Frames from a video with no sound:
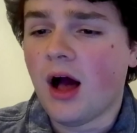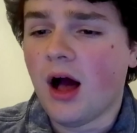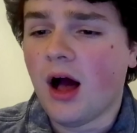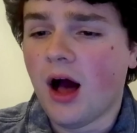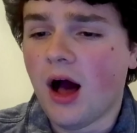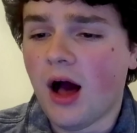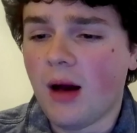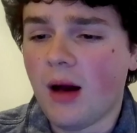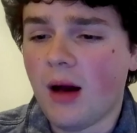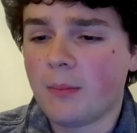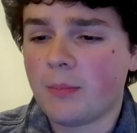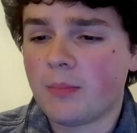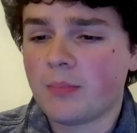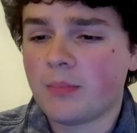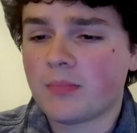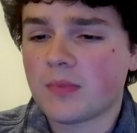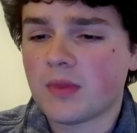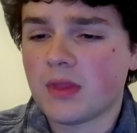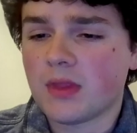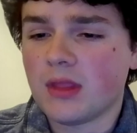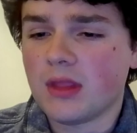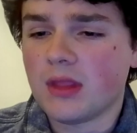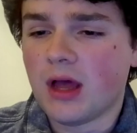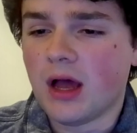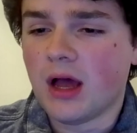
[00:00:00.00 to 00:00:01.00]
Um,
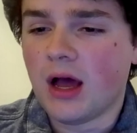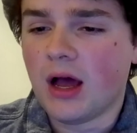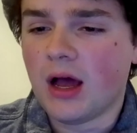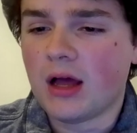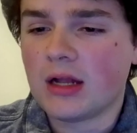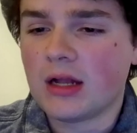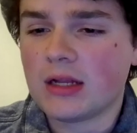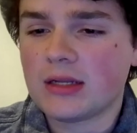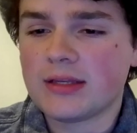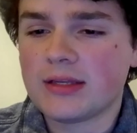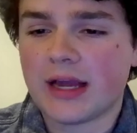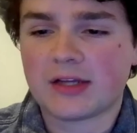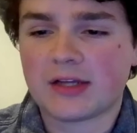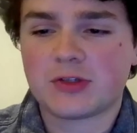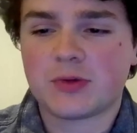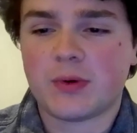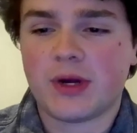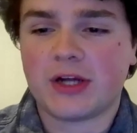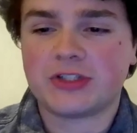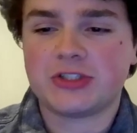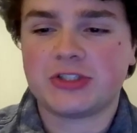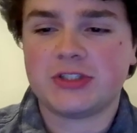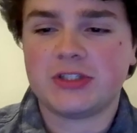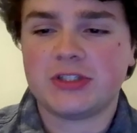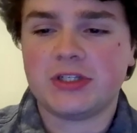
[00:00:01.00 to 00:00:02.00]
next
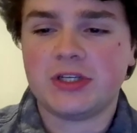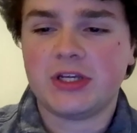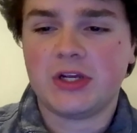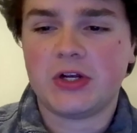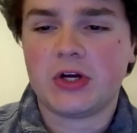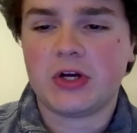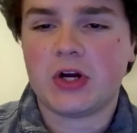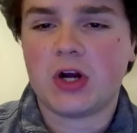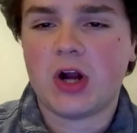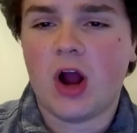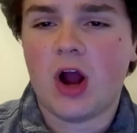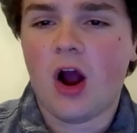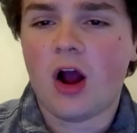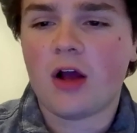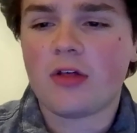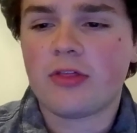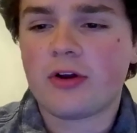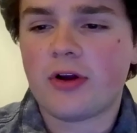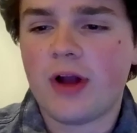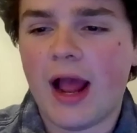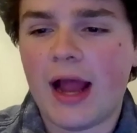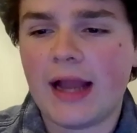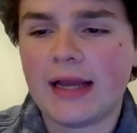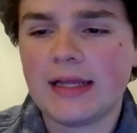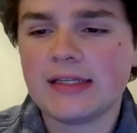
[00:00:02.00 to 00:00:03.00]
question here. Are
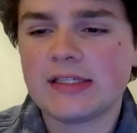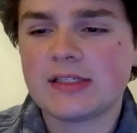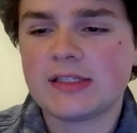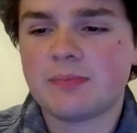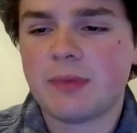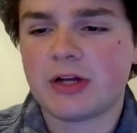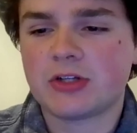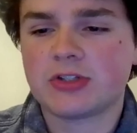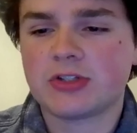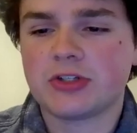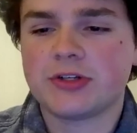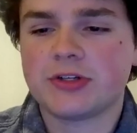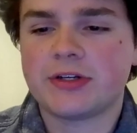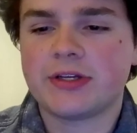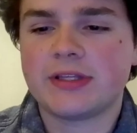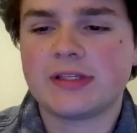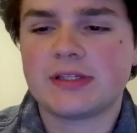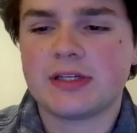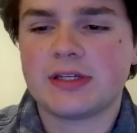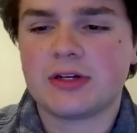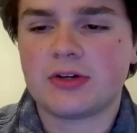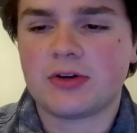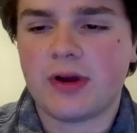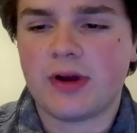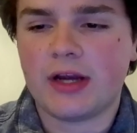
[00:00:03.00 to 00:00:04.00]
there any special
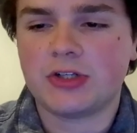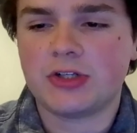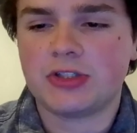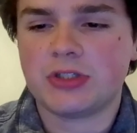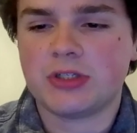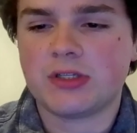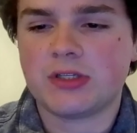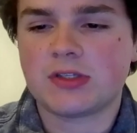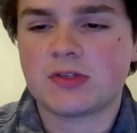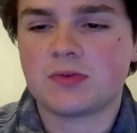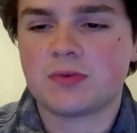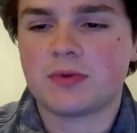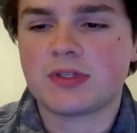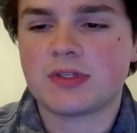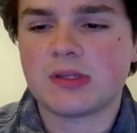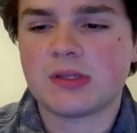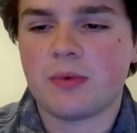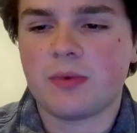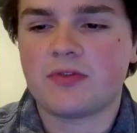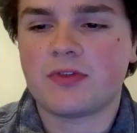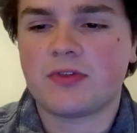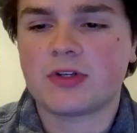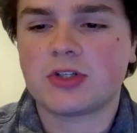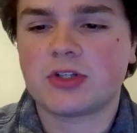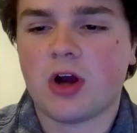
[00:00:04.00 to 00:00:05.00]
considerations with
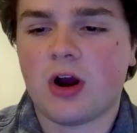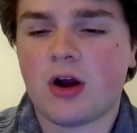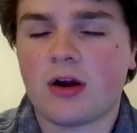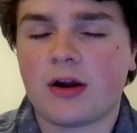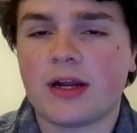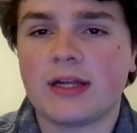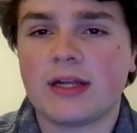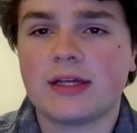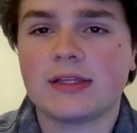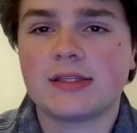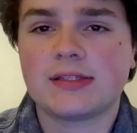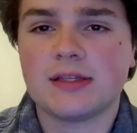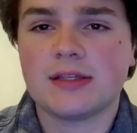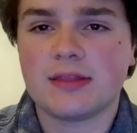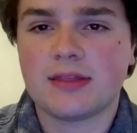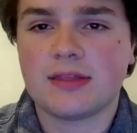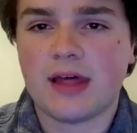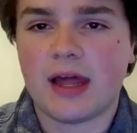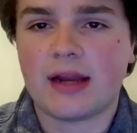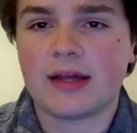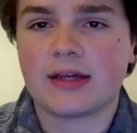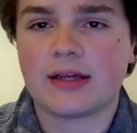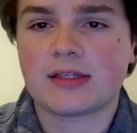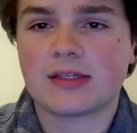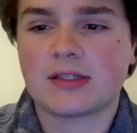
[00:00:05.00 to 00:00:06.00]
some of the targeted
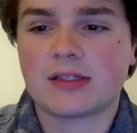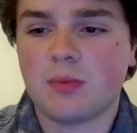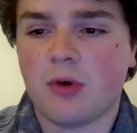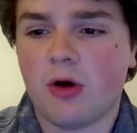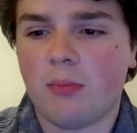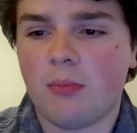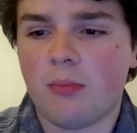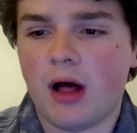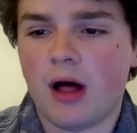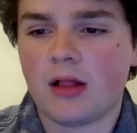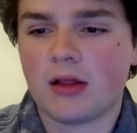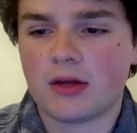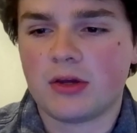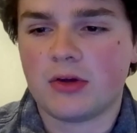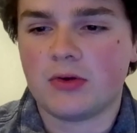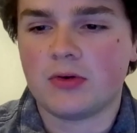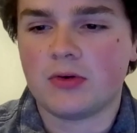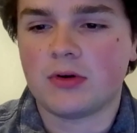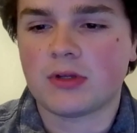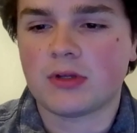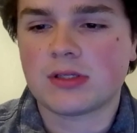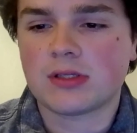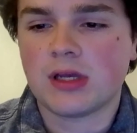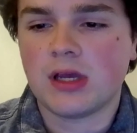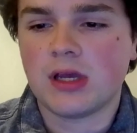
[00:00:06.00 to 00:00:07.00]
synthetic small
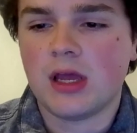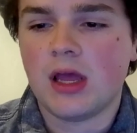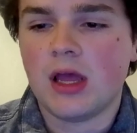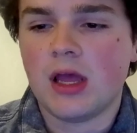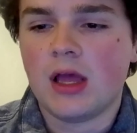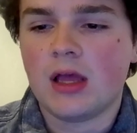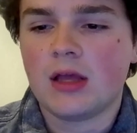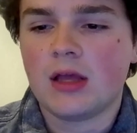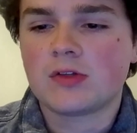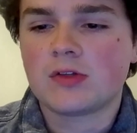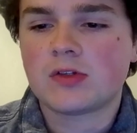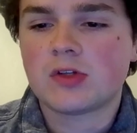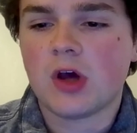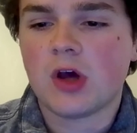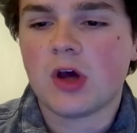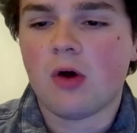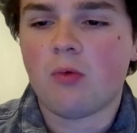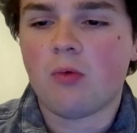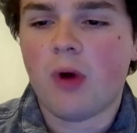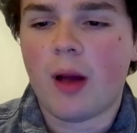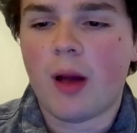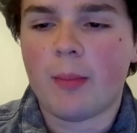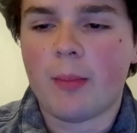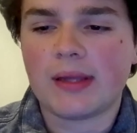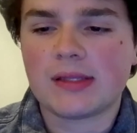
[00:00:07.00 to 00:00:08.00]
molecules? So
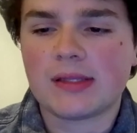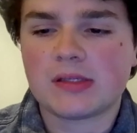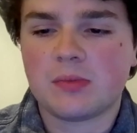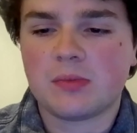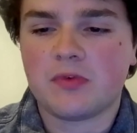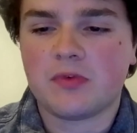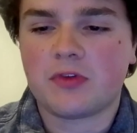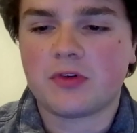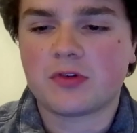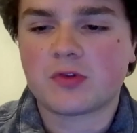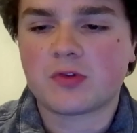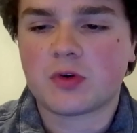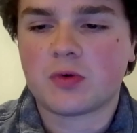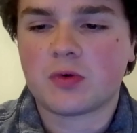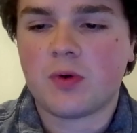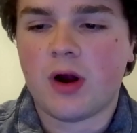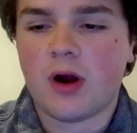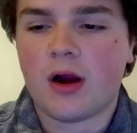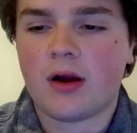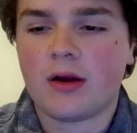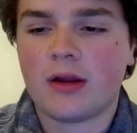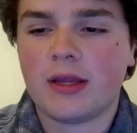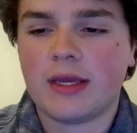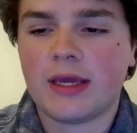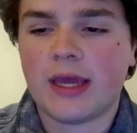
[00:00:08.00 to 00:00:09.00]
why might some of those
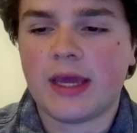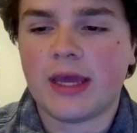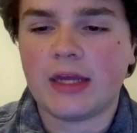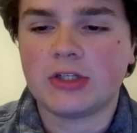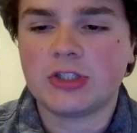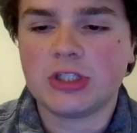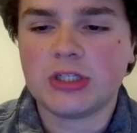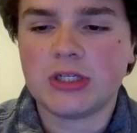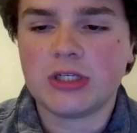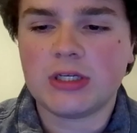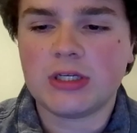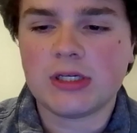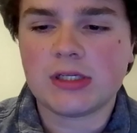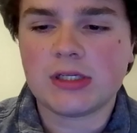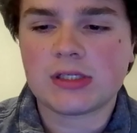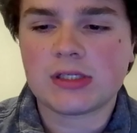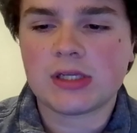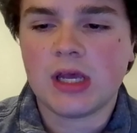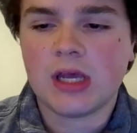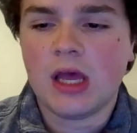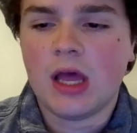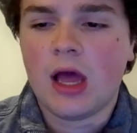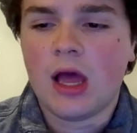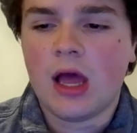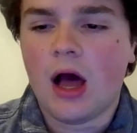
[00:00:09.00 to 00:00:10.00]
require EKGs
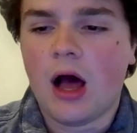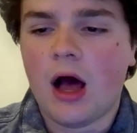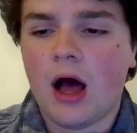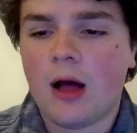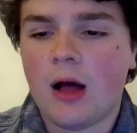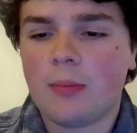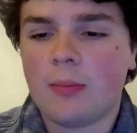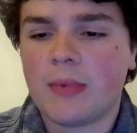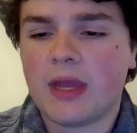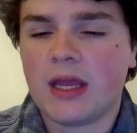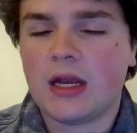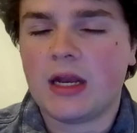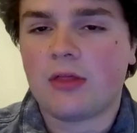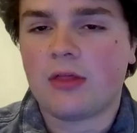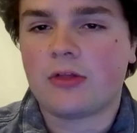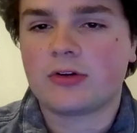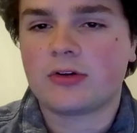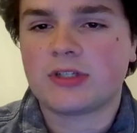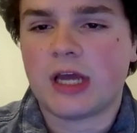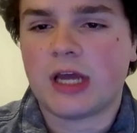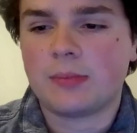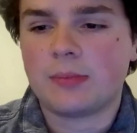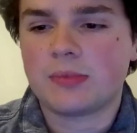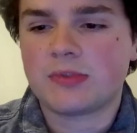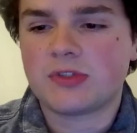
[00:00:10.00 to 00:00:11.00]
um, and other
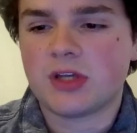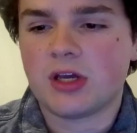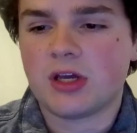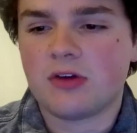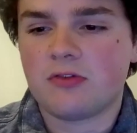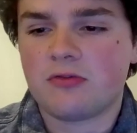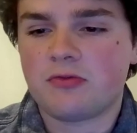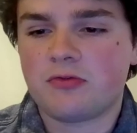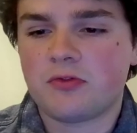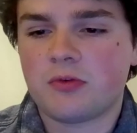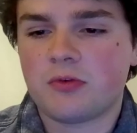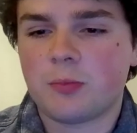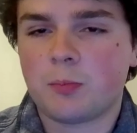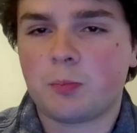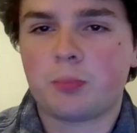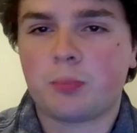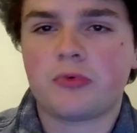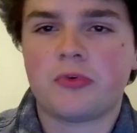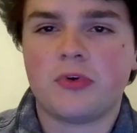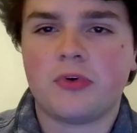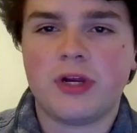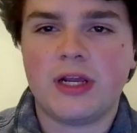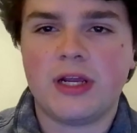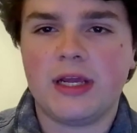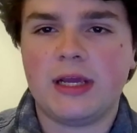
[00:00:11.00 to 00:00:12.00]
types of
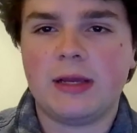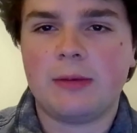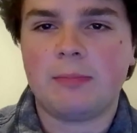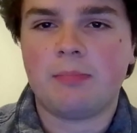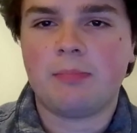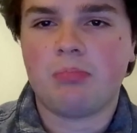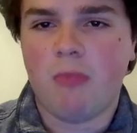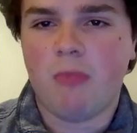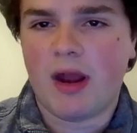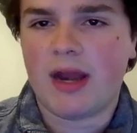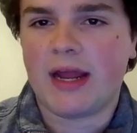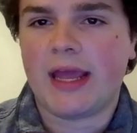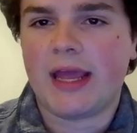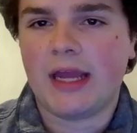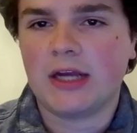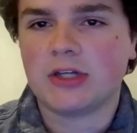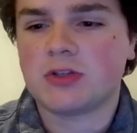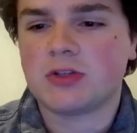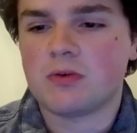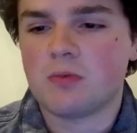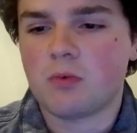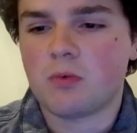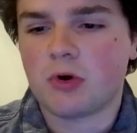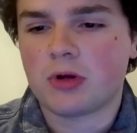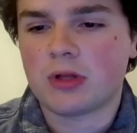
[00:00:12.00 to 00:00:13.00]

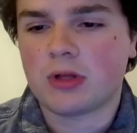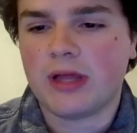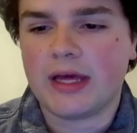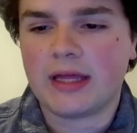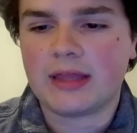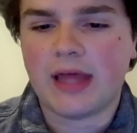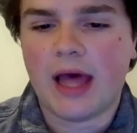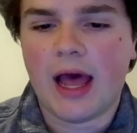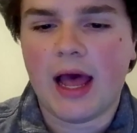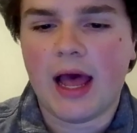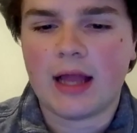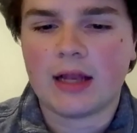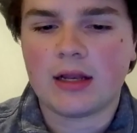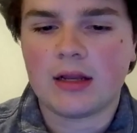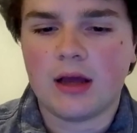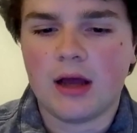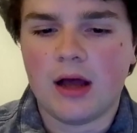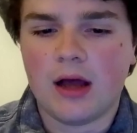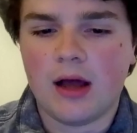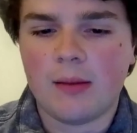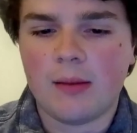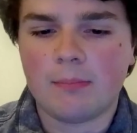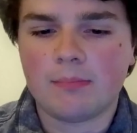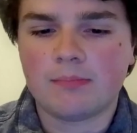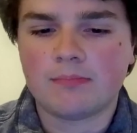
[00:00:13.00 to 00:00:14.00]
pre-medication work like that?
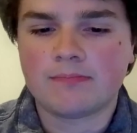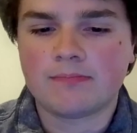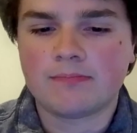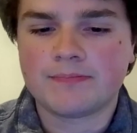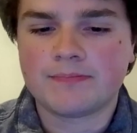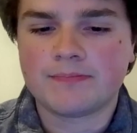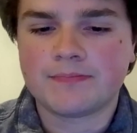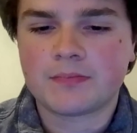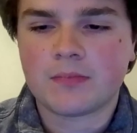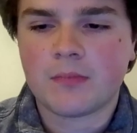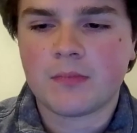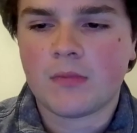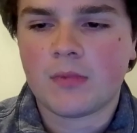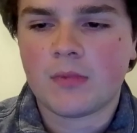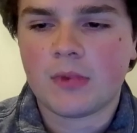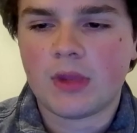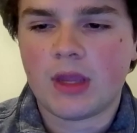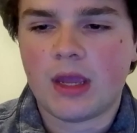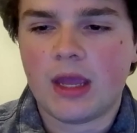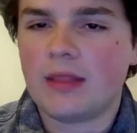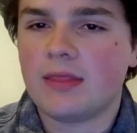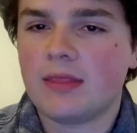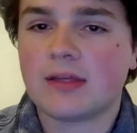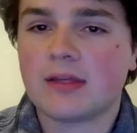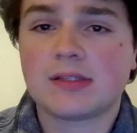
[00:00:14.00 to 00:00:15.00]
Um,
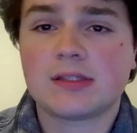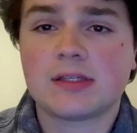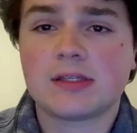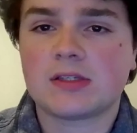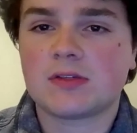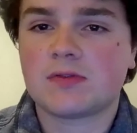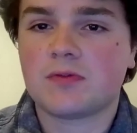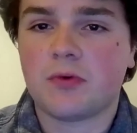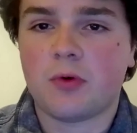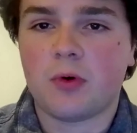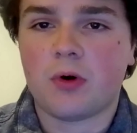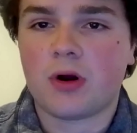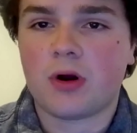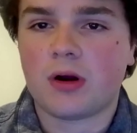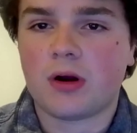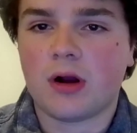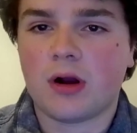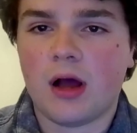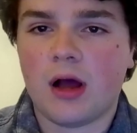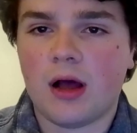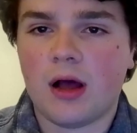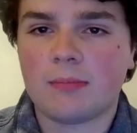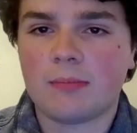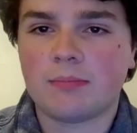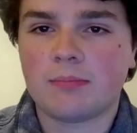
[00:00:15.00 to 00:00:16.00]
and this is
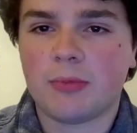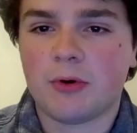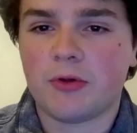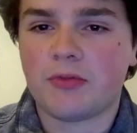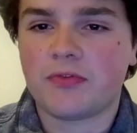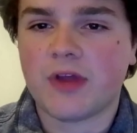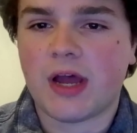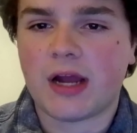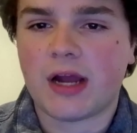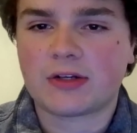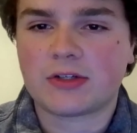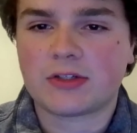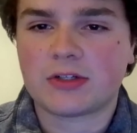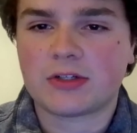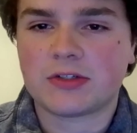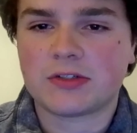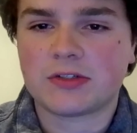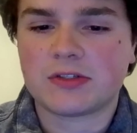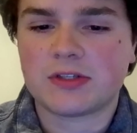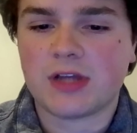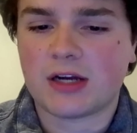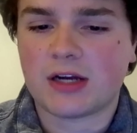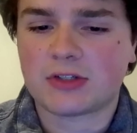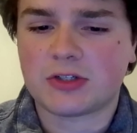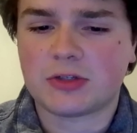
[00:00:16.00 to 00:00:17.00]
for uh, both
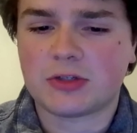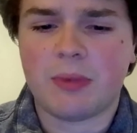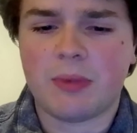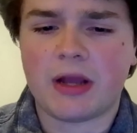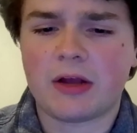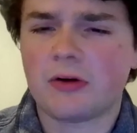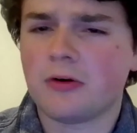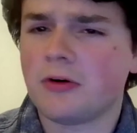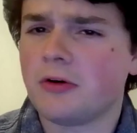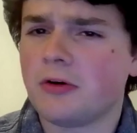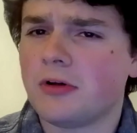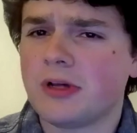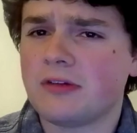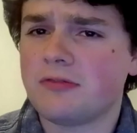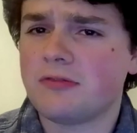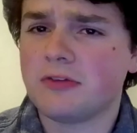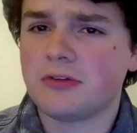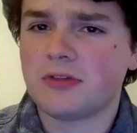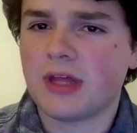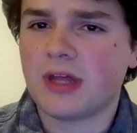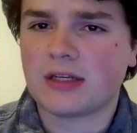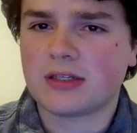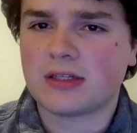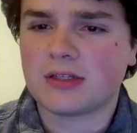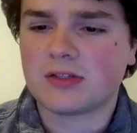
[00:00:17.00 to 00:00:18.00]
doctors. Dr. Michael, if
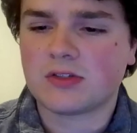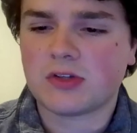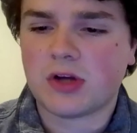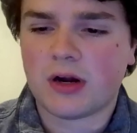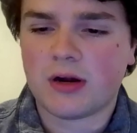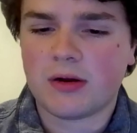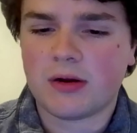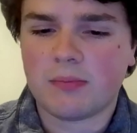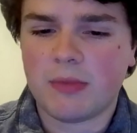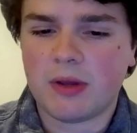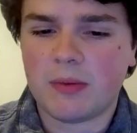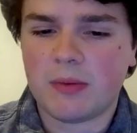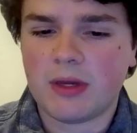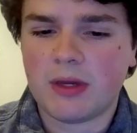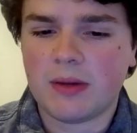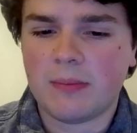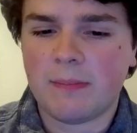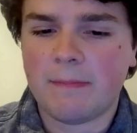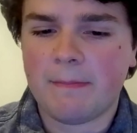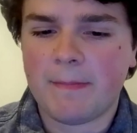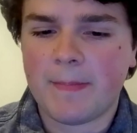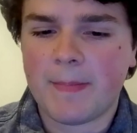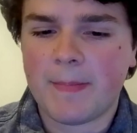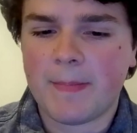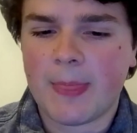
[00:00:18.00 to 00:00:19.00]
you'd like to start, maybe.
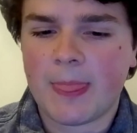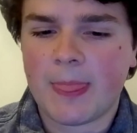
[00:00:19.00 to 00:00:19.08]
